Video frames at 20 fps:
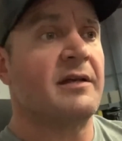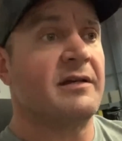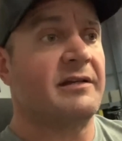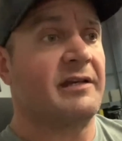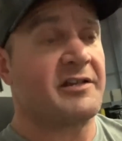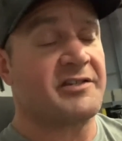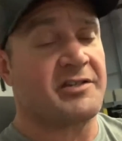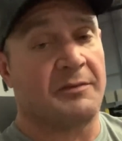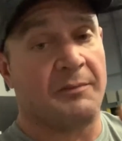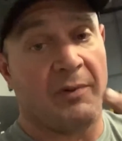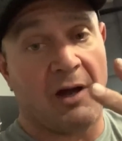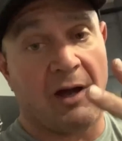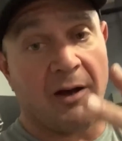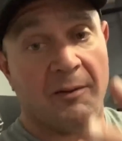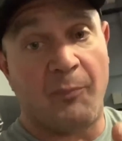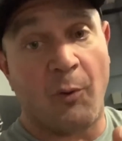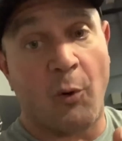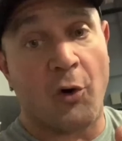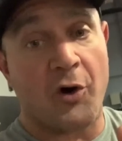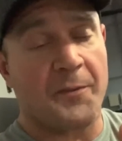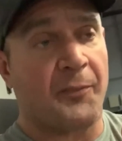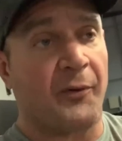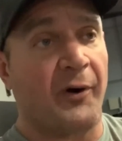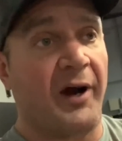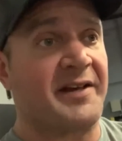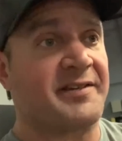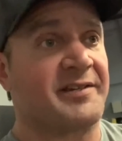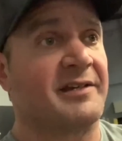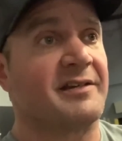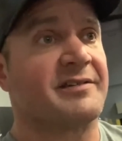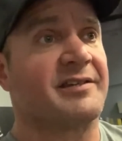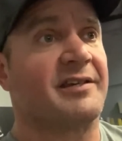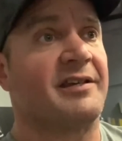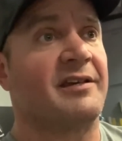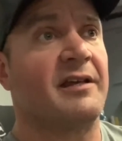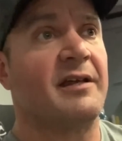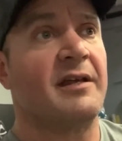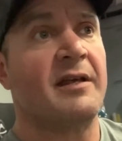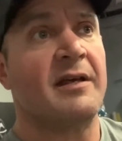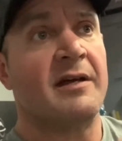Did some uh, board presses.
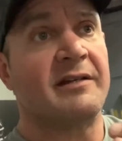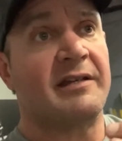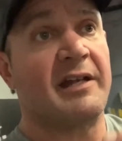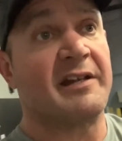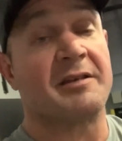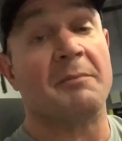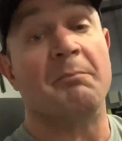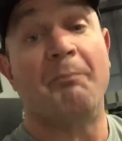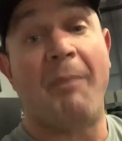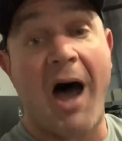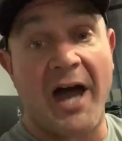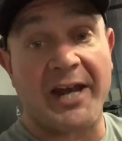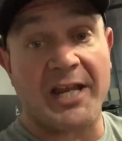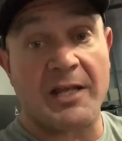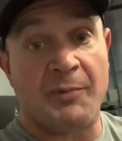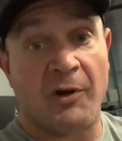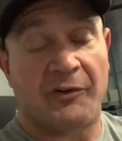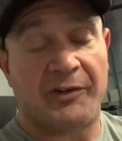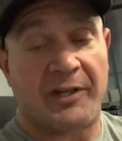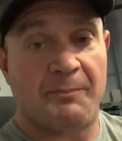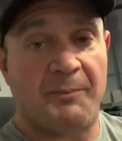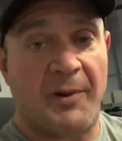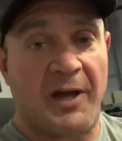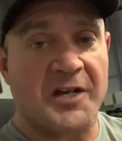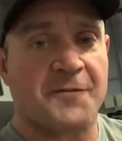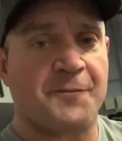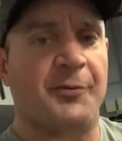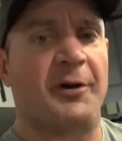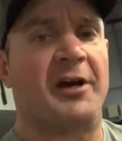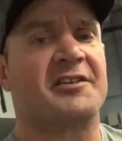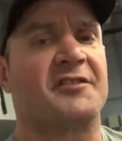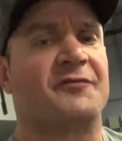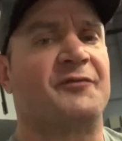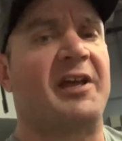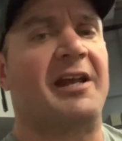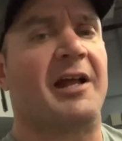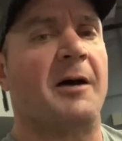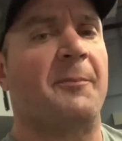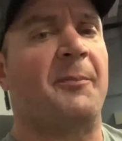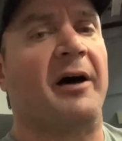Did some bodybuilding bench press,
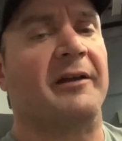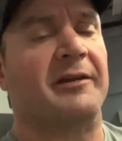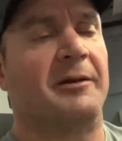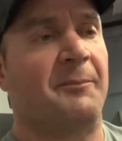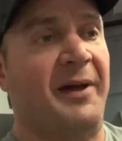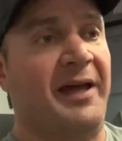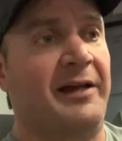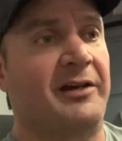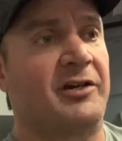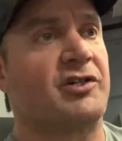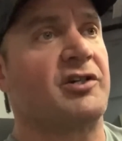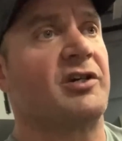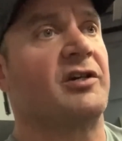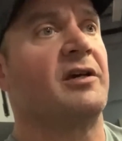feet up on the bench